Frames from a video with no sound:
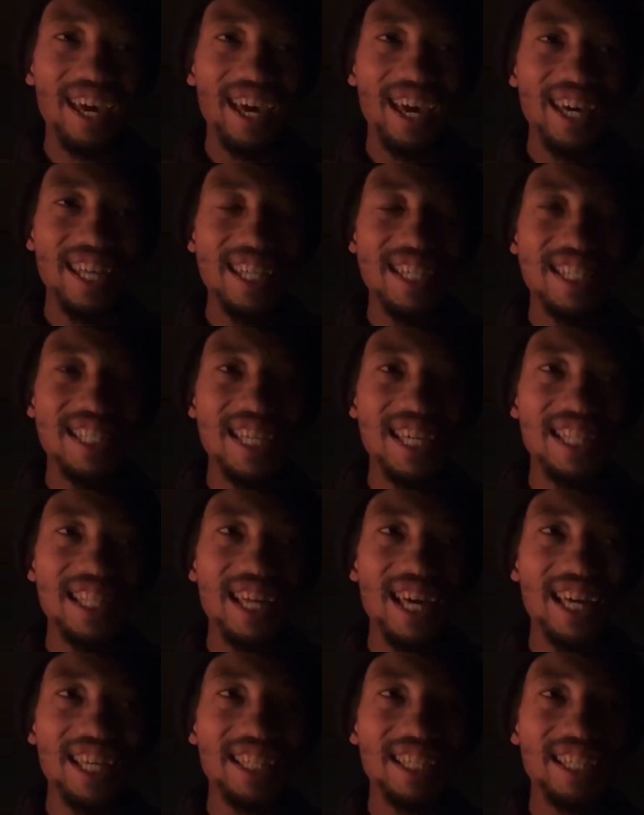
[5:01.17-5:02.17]
And he said
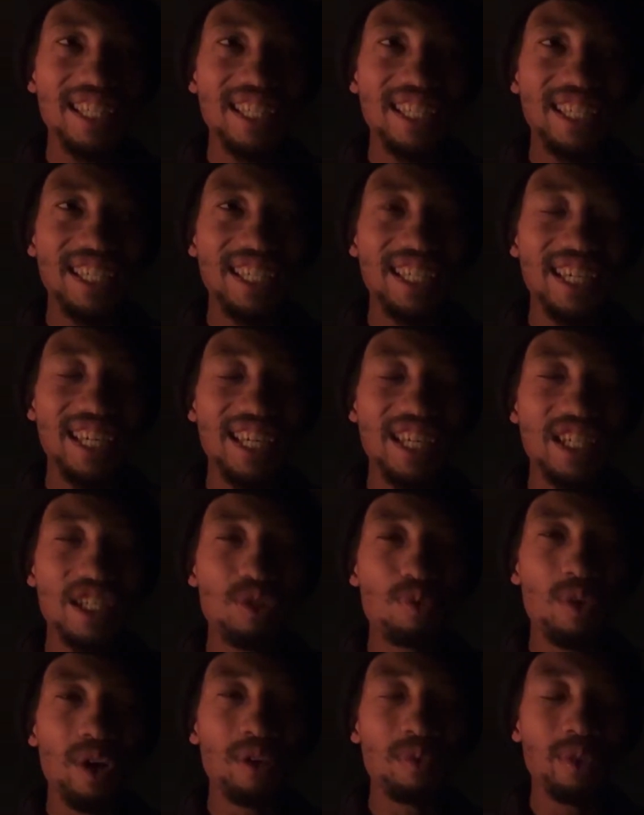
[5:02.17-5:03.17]
that it
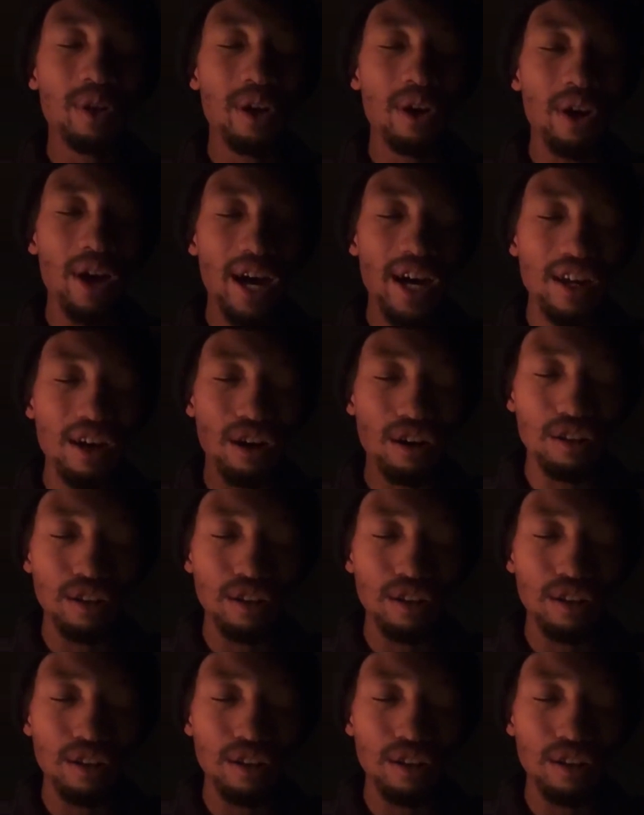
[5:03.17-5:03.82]
is when we are at our